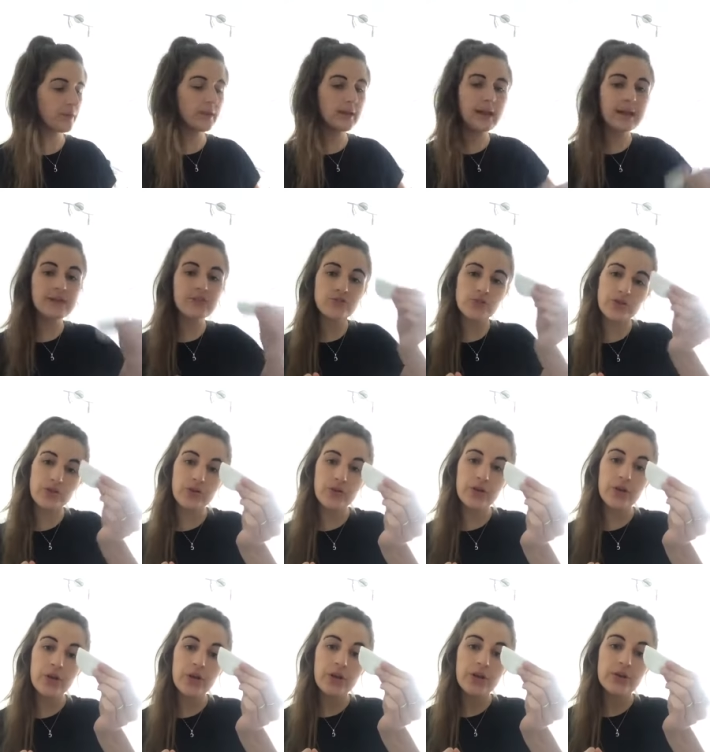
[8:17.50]
Okay, so
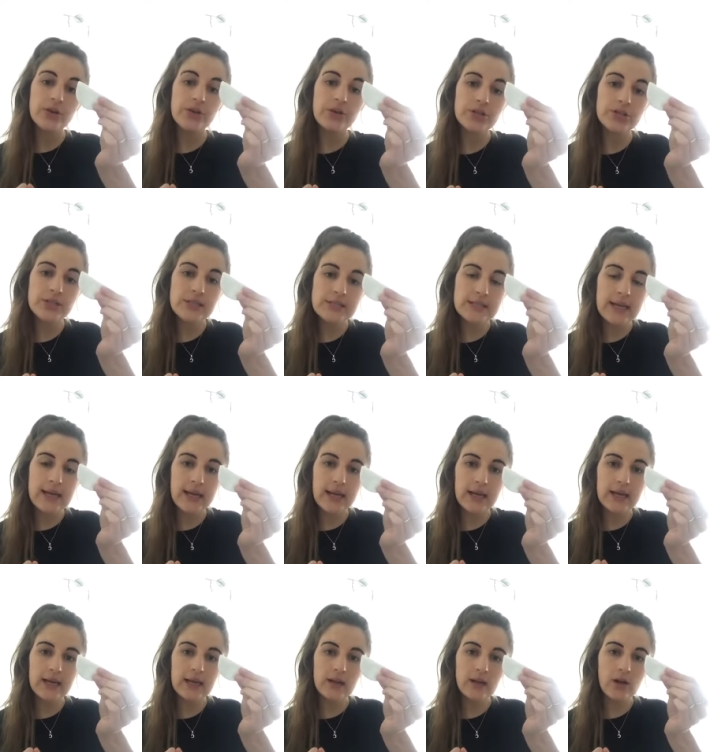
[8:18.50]
you just take a
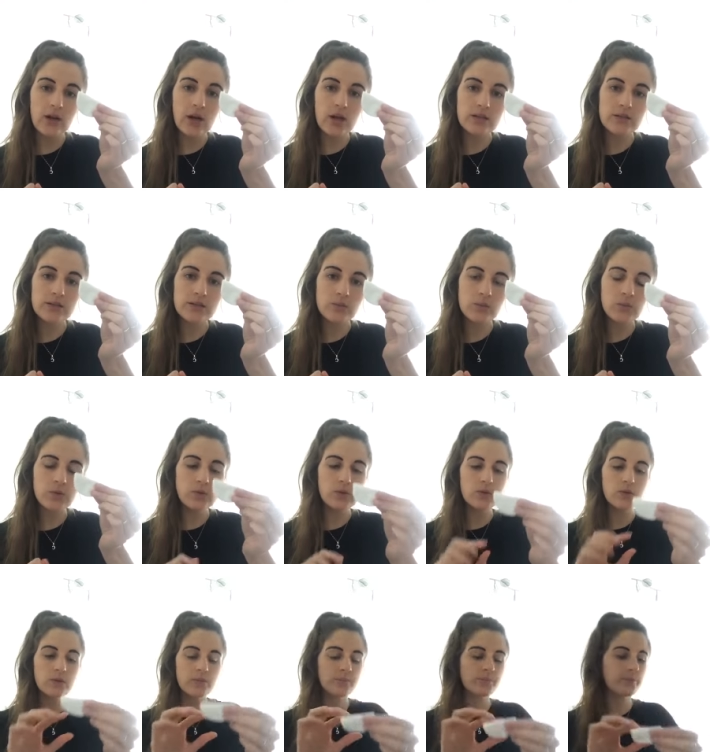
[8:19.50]
little cotton
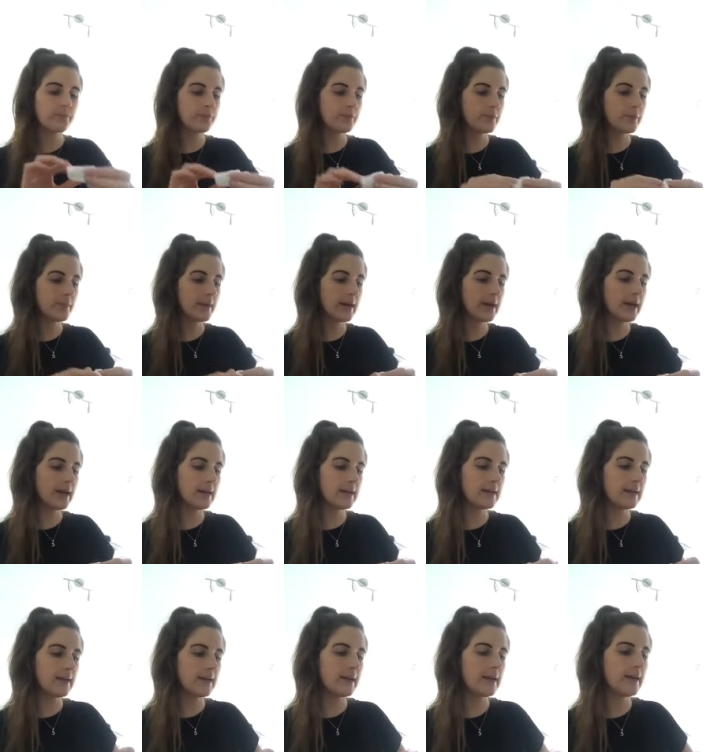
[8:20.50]
wool pad,
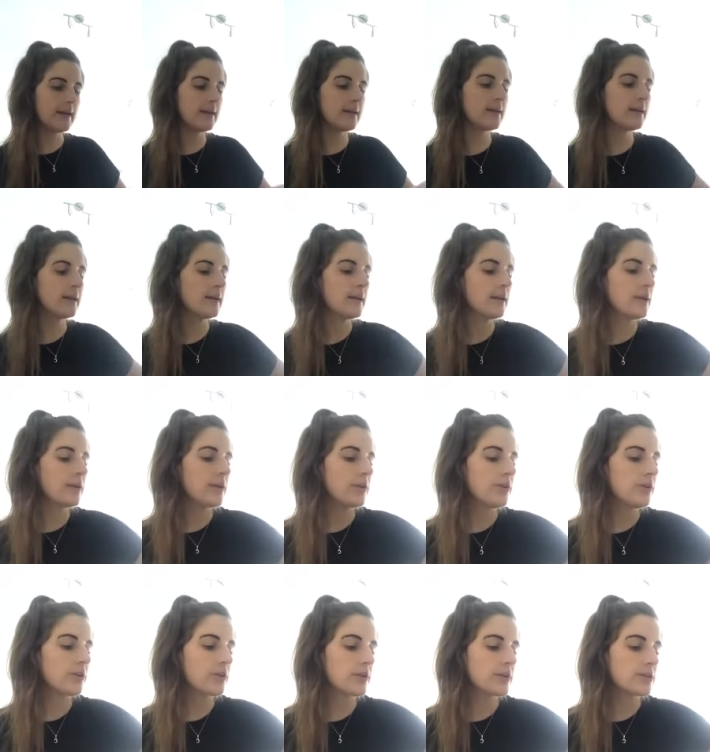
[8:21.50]
and
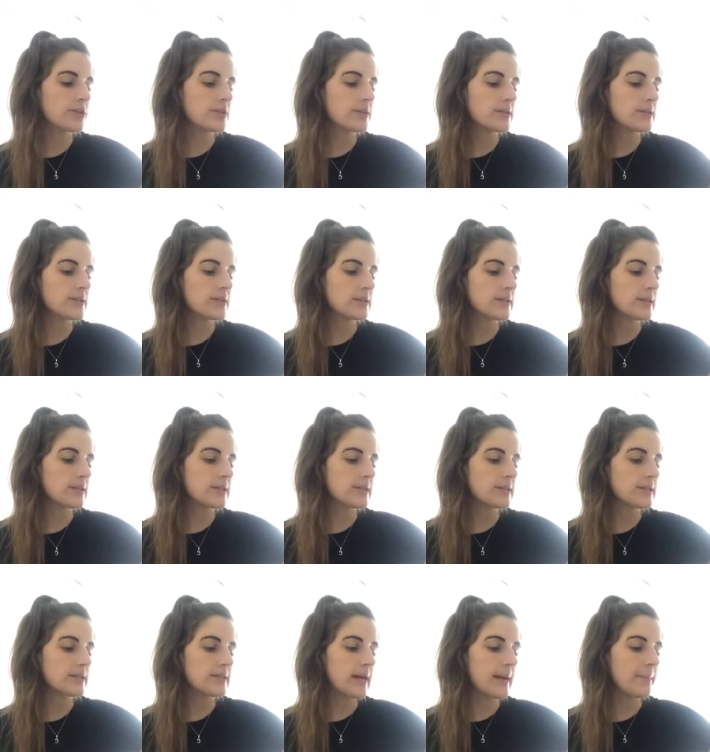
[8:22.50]
you can just
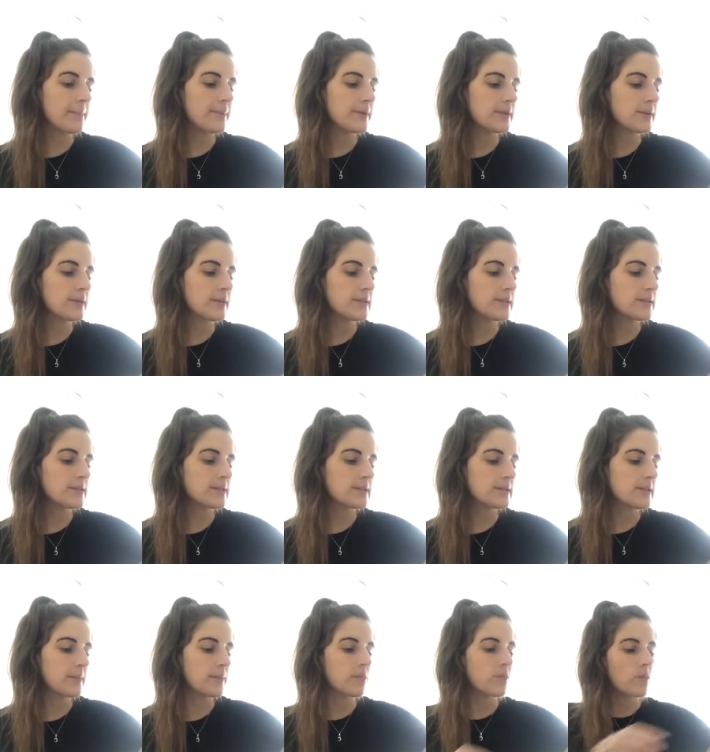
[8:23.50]
dampen it in
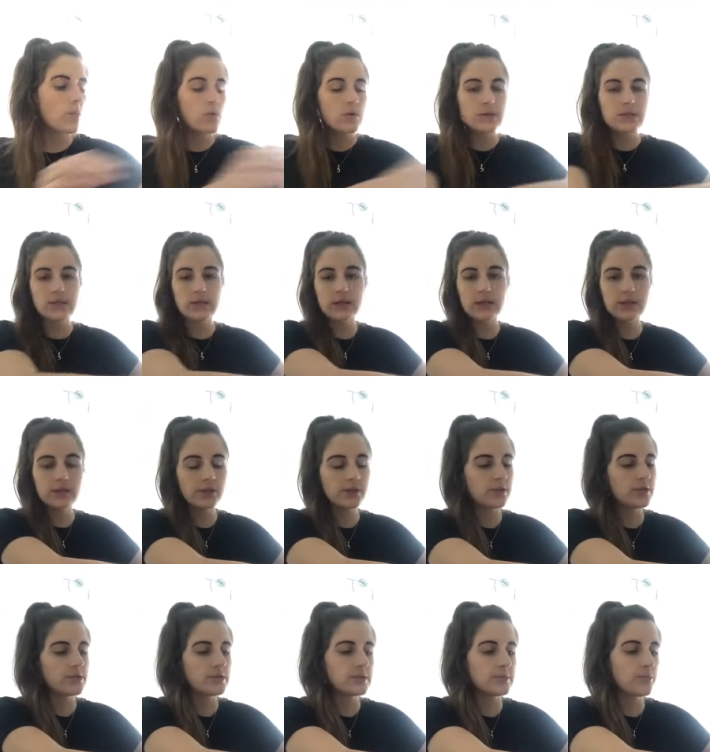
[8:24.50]
some water. You
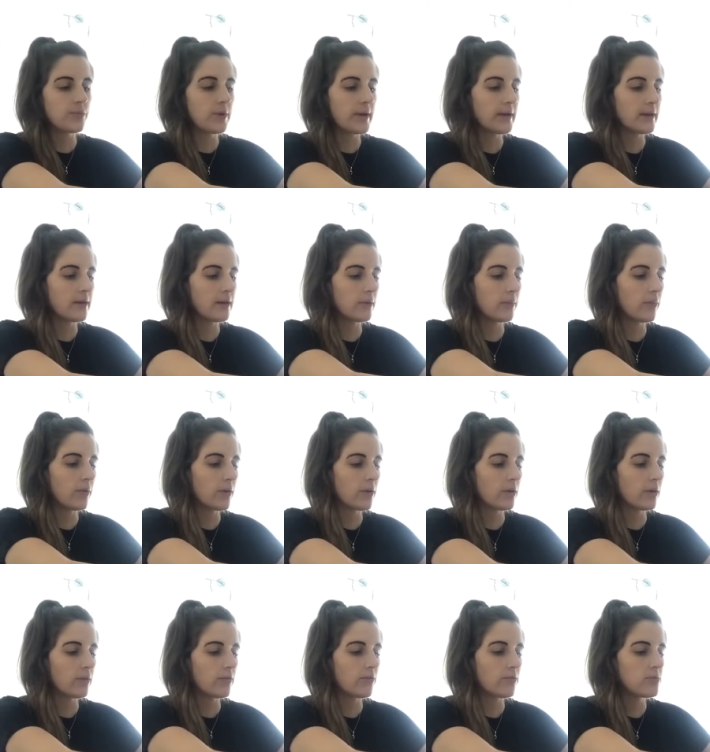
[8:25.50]
can spray a little
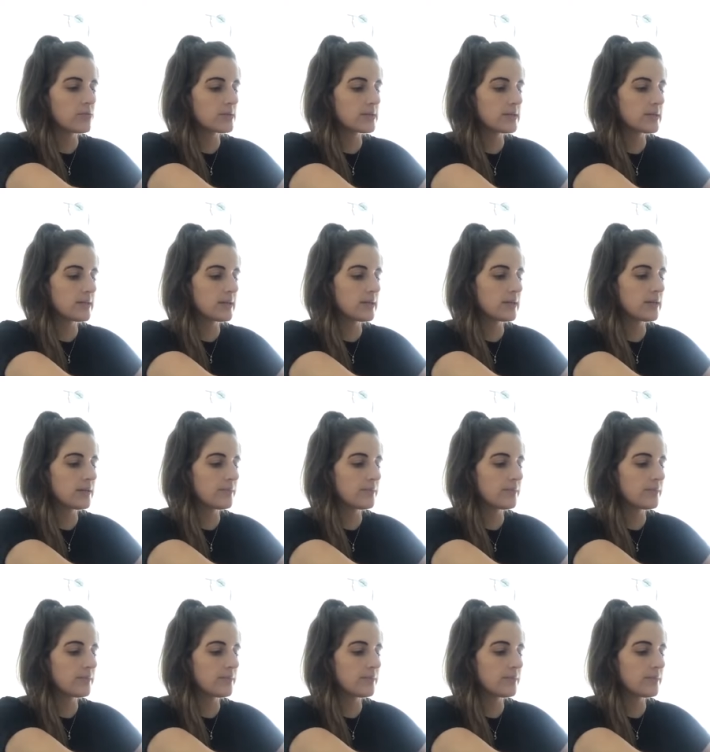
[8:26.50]
bottle of water.